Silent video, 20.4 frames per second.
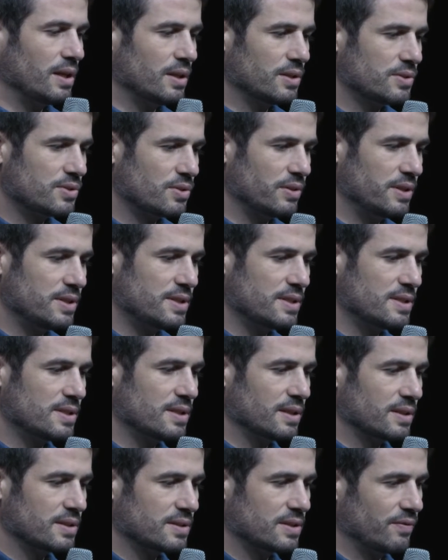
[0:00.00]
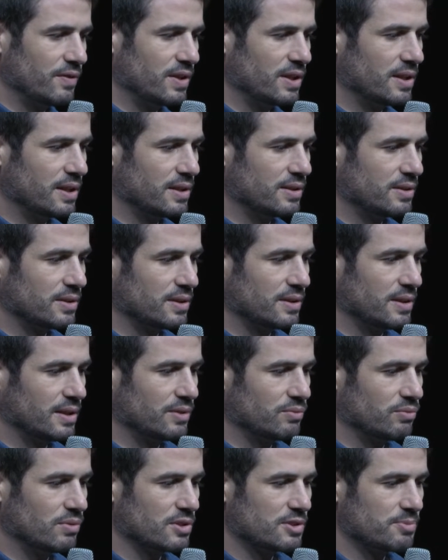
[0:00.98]
So this is something
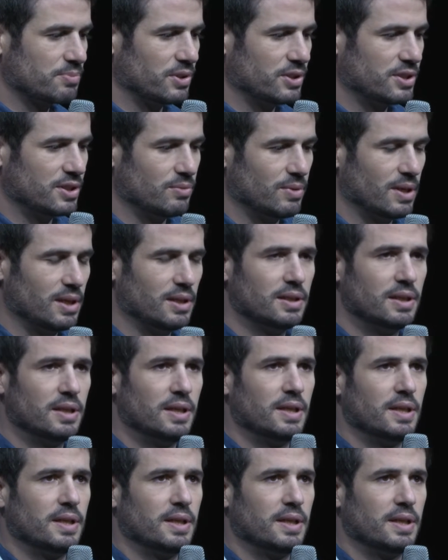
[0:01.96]
that works pretty well.